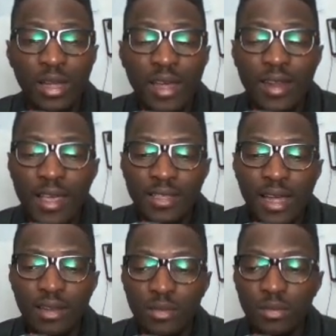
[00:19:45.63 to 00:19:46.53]
And
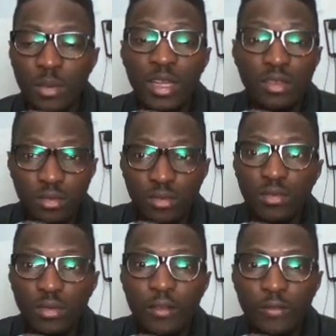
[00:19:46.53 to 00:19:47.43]
exactly, I mean,
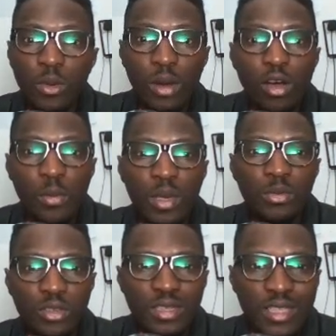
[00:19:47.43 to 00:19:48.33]
a lot of people
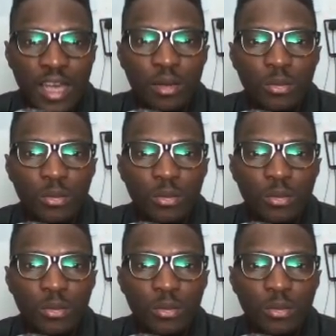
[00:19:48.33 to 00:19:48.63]
did sign up,